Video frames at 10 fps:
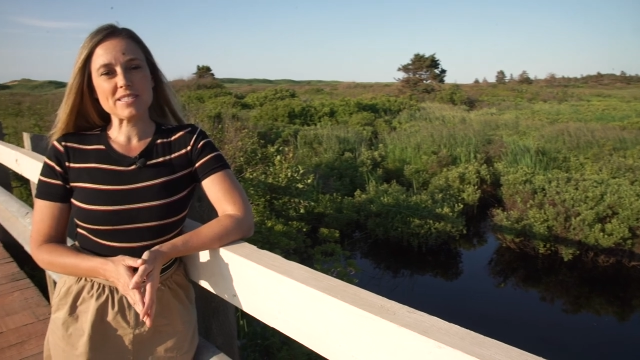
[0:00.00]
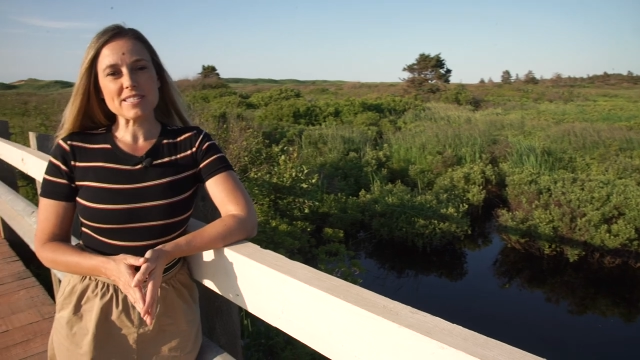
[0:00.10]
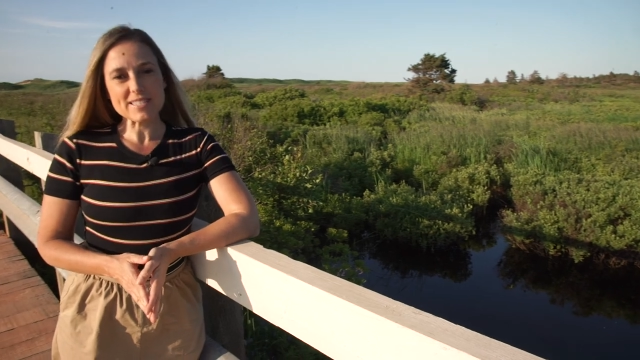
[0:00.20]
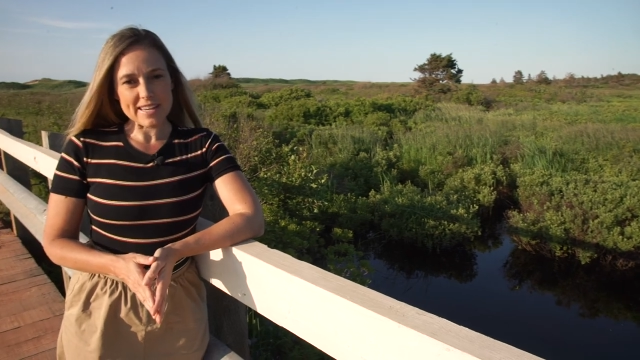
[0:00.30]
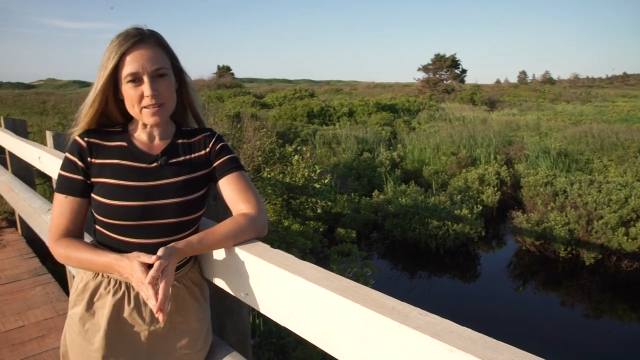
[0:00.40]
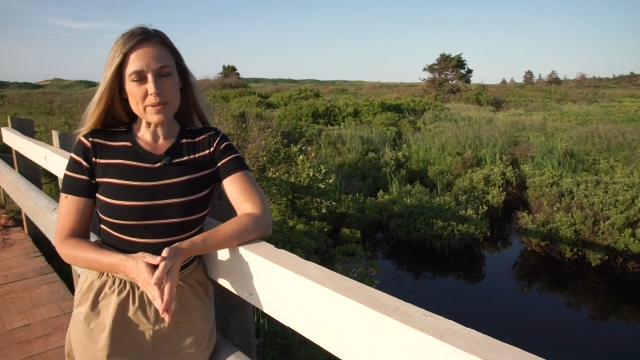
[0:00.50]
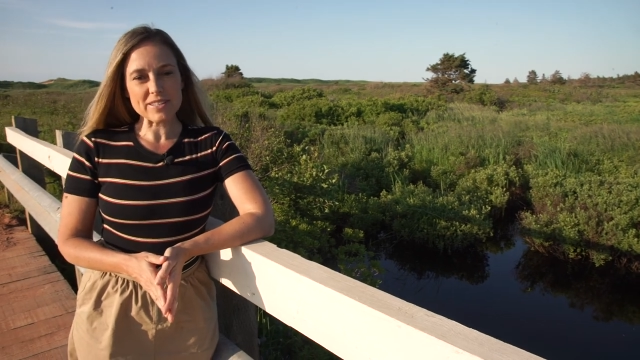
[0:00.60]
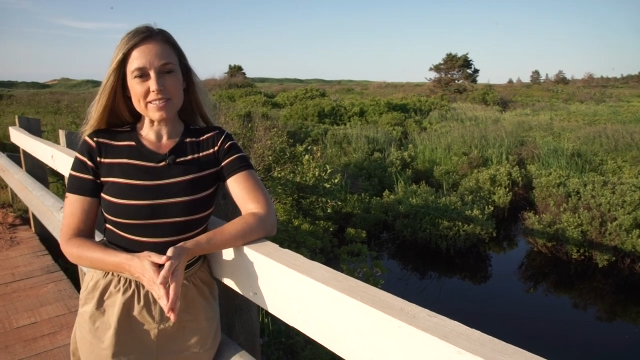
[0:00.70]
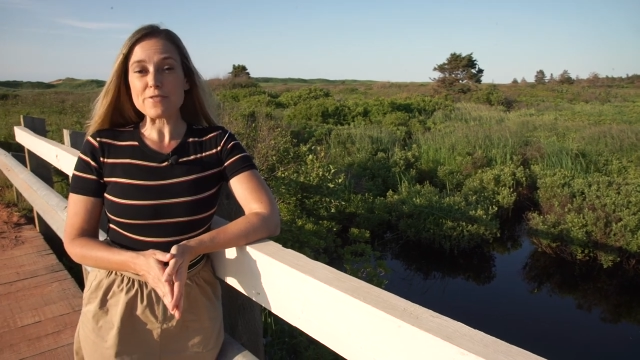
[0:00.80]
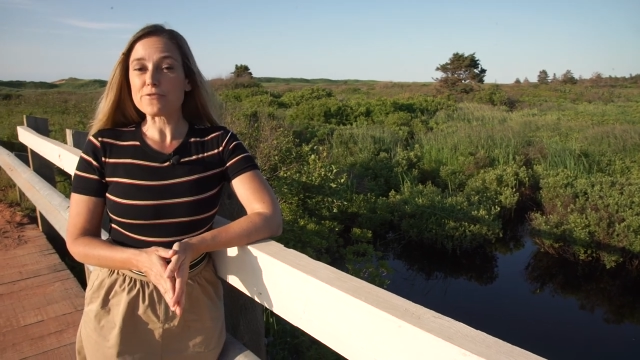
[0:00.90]

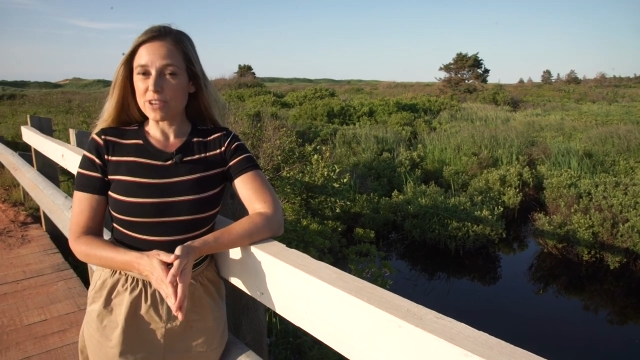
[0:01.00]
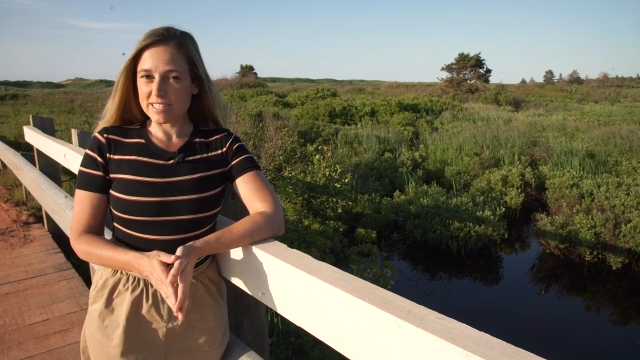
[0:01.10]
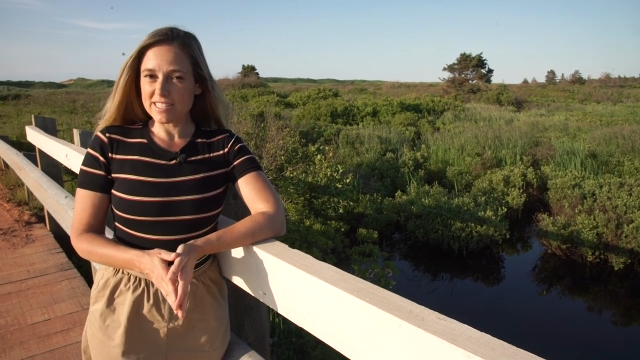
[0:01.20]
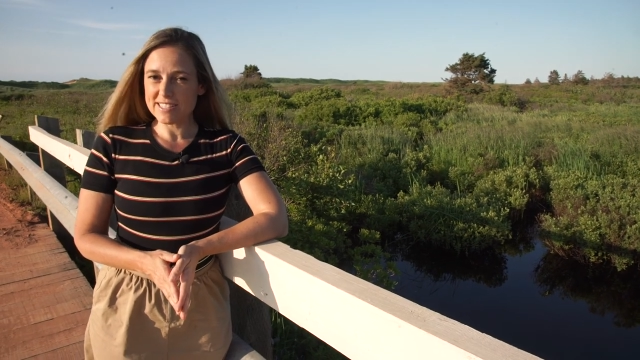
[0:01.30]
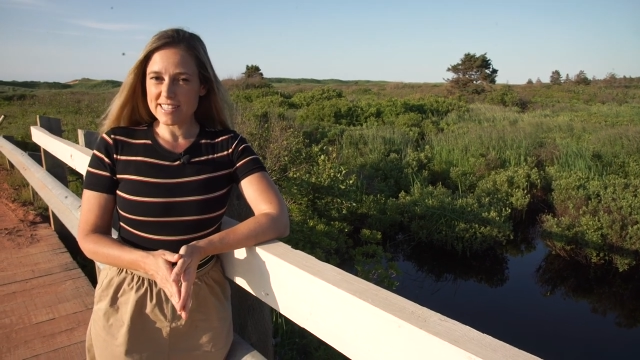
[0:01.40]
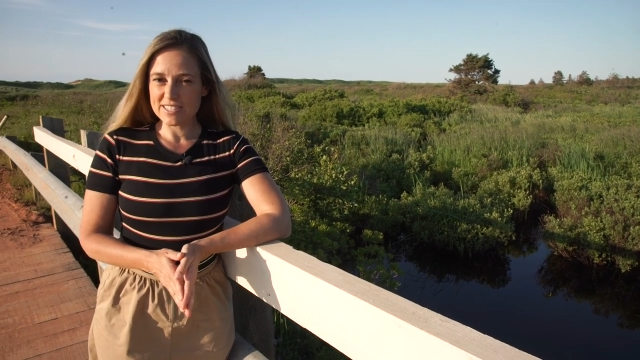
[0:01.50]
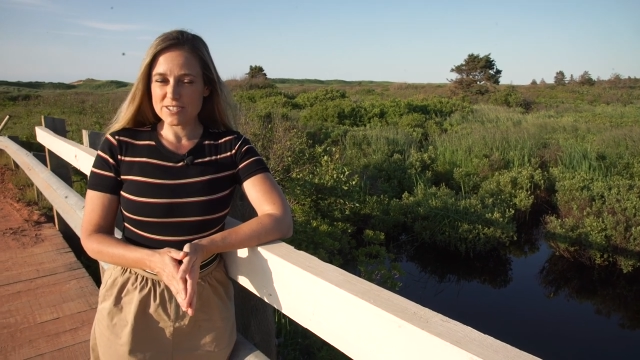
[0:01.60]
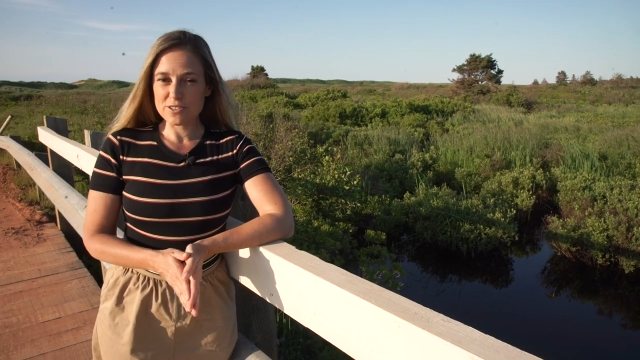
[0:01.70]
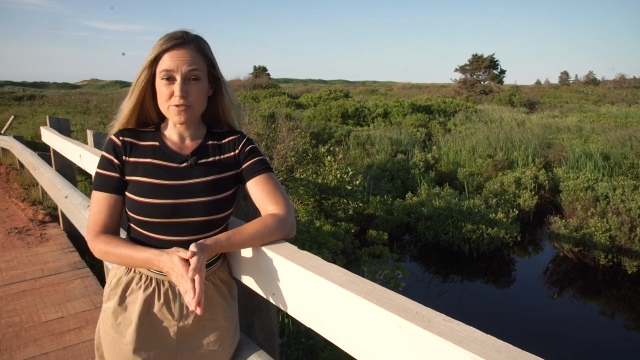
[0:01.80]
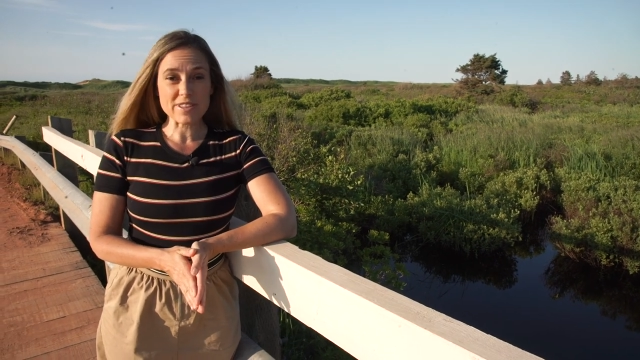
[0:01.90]
sustainability front and
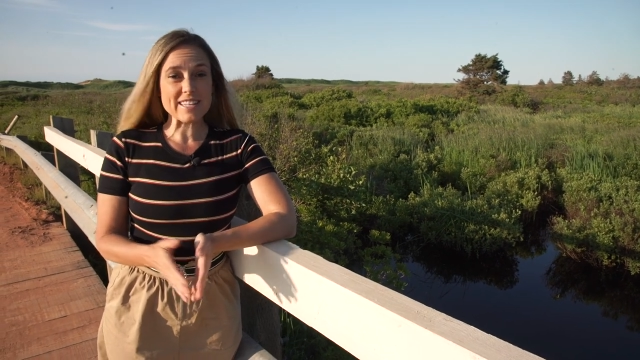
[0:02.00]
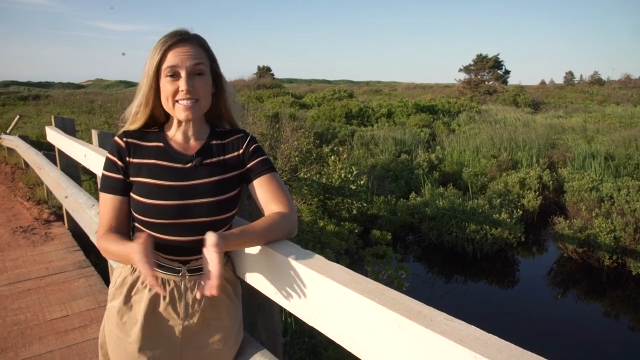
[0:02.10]
center for the